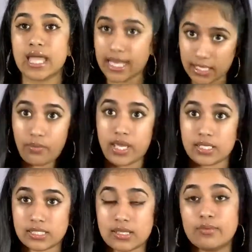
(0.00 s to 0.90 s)

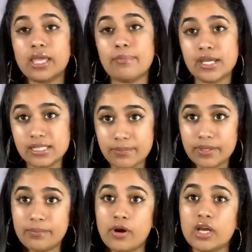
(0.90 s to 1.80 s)
Anyways, we get picked up at
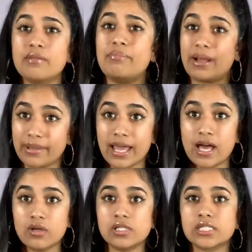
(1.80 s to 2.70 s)
a park by my
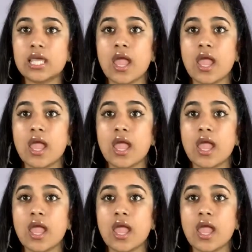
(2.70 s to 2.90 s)
house.